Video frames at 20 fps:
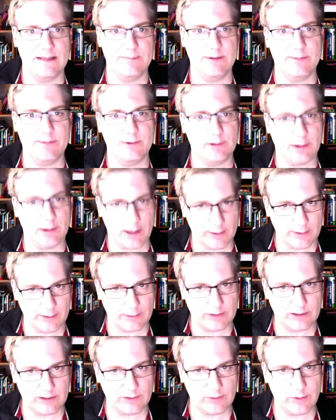People are
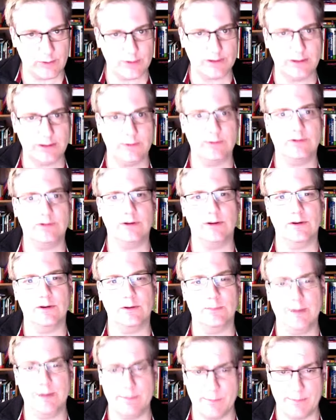out to control you,
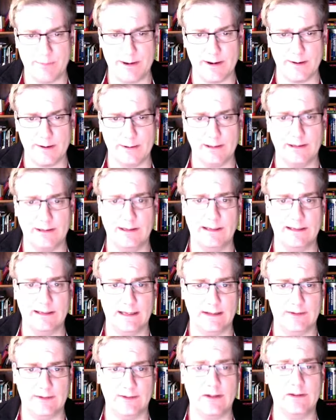so be prepared and
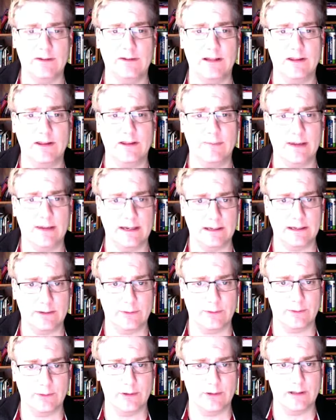get Sex, Death, and Mind
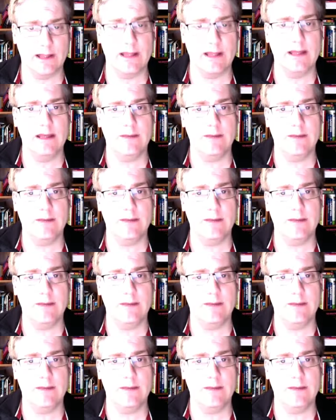Control